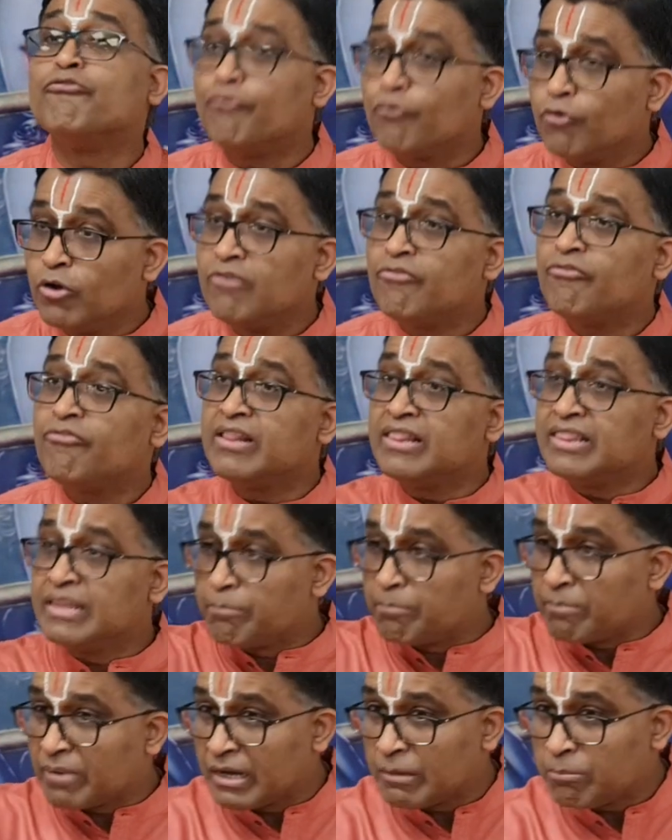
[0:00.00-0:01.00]
Fulfill the
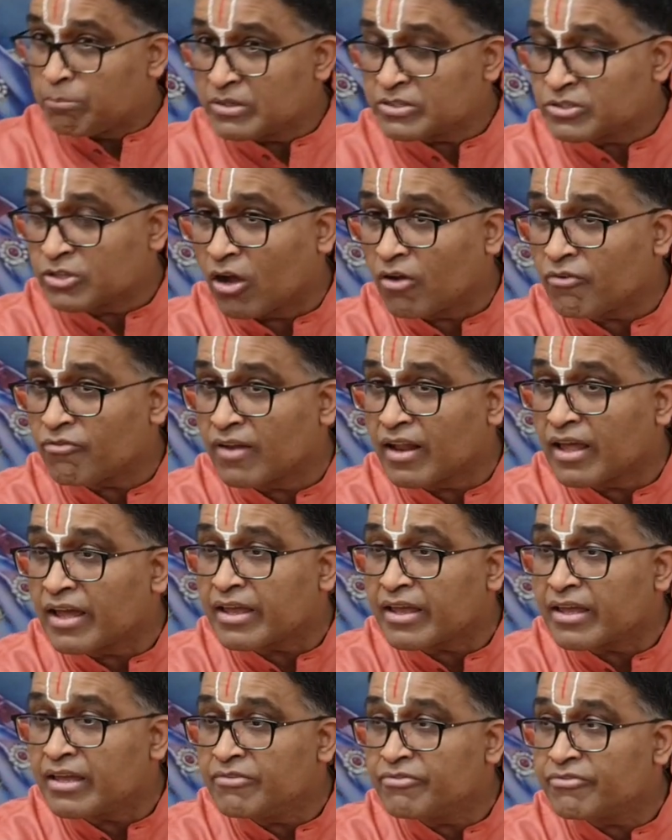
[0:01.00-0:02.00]
purpose of
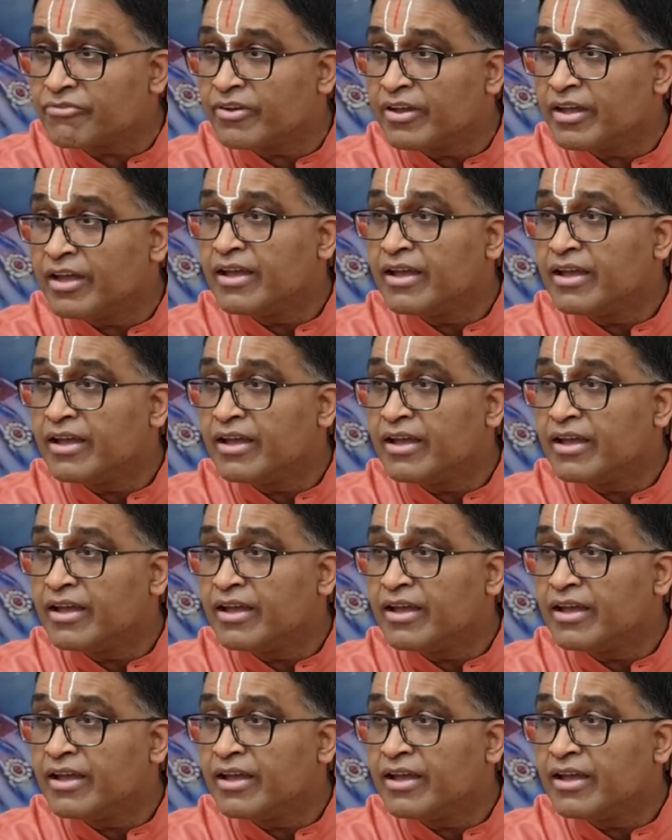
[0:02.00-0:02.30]
life